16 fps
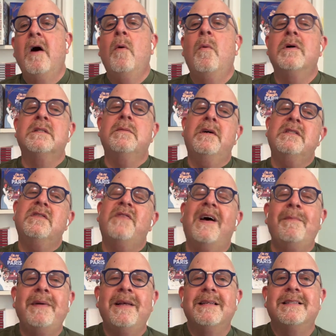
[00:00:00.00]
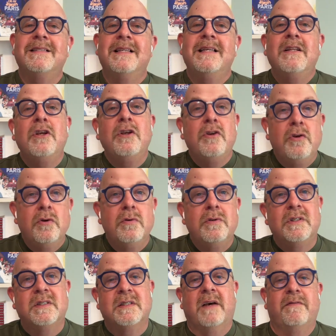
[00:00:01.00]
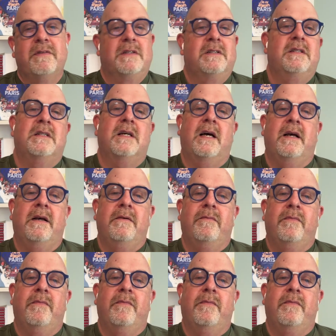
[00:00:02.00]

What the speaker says: What's the most fabulous thing that you discovered today?